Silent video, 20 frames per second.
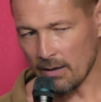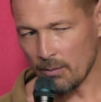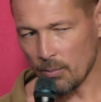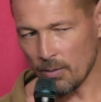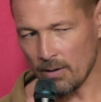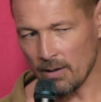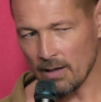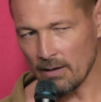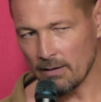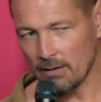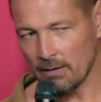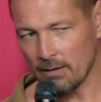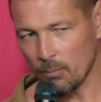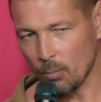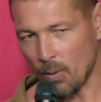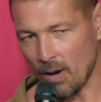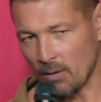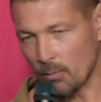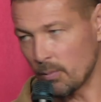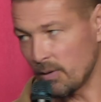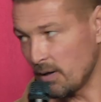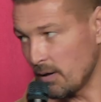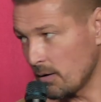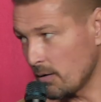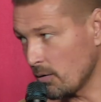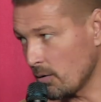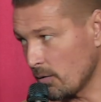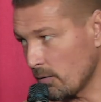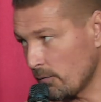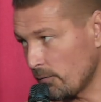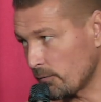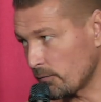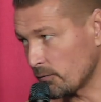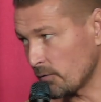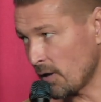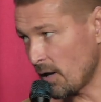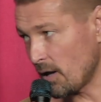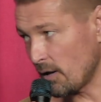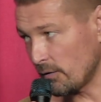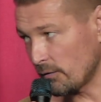and we had one week of
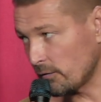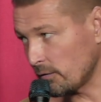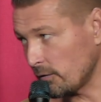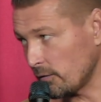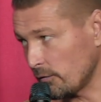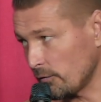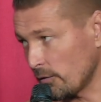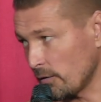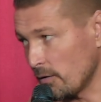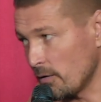rehearsals,